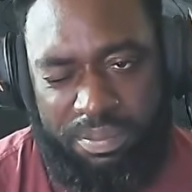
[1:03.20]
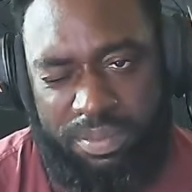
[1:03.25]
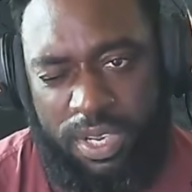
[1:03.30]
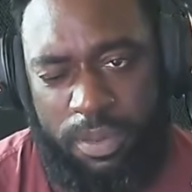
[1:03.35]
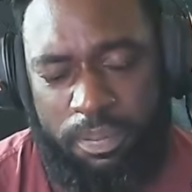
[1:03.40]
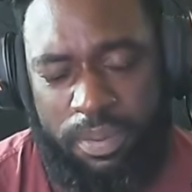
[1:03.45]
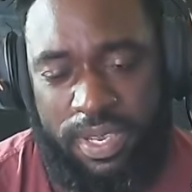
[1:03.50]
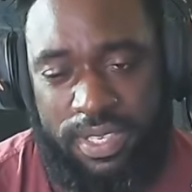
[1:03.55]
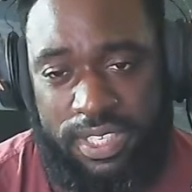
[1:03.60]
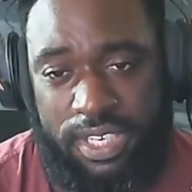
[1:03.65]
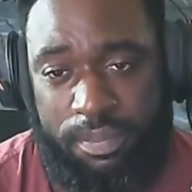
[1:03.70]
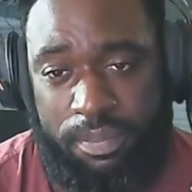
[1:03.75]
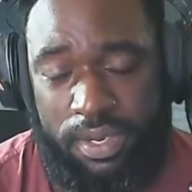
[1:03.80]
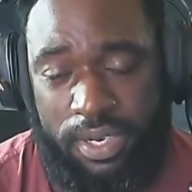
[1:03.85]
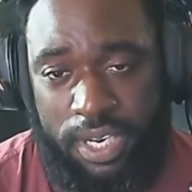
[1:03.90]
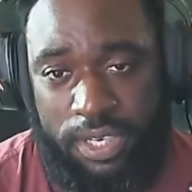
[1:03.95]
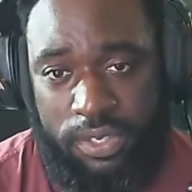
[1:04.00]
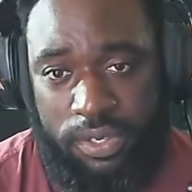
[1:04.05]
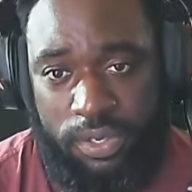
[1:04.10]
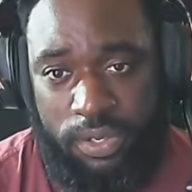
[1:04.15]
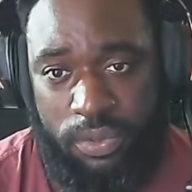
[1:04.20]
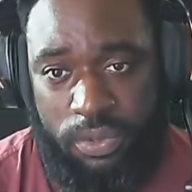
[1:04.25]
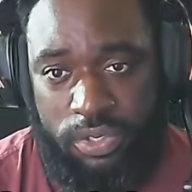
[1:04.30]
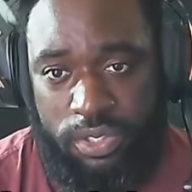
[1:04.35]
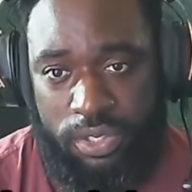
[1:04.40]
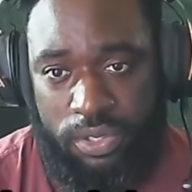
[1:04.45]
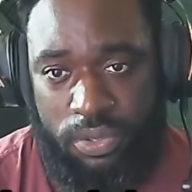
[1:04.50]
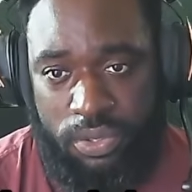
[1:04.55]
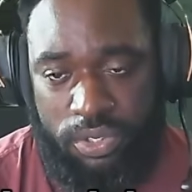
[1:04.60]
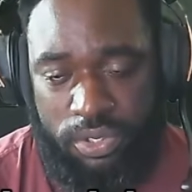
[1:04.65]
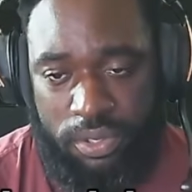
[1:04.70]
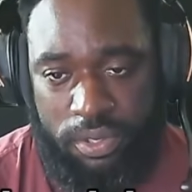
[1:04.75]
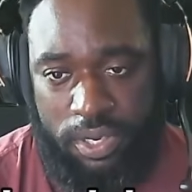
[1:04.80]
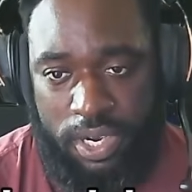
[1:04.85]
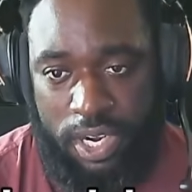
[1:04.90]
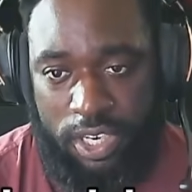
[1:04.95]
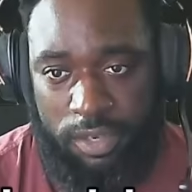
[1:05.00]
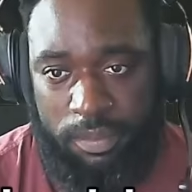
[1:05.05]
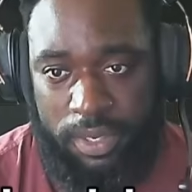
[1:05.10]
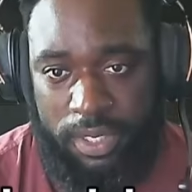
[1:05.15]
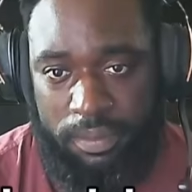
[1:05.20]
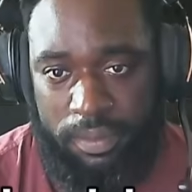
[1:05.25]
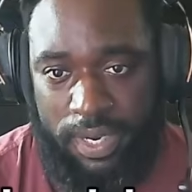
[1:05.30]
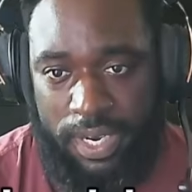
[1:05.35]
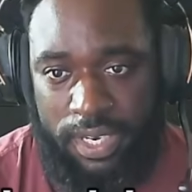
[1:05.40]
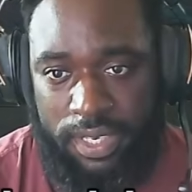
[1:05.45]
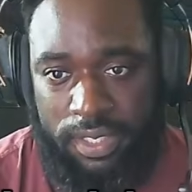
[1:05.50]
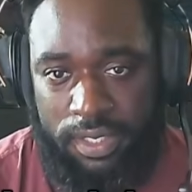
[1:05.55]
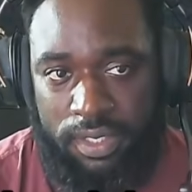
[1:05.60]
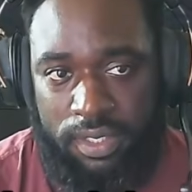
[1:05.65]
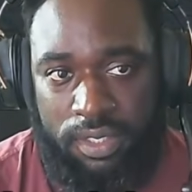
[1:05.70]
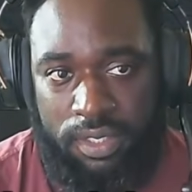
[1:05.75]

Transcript: depends on the build that you're using. You use certain argument, right?